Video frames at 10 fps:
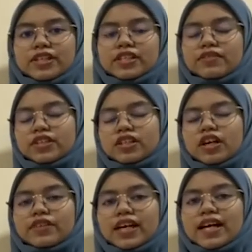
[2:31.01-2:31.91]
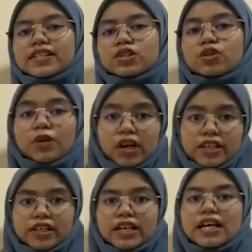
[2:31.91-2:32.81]
the severity of the hazard to be
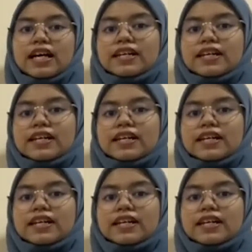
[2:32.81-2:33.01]
occur.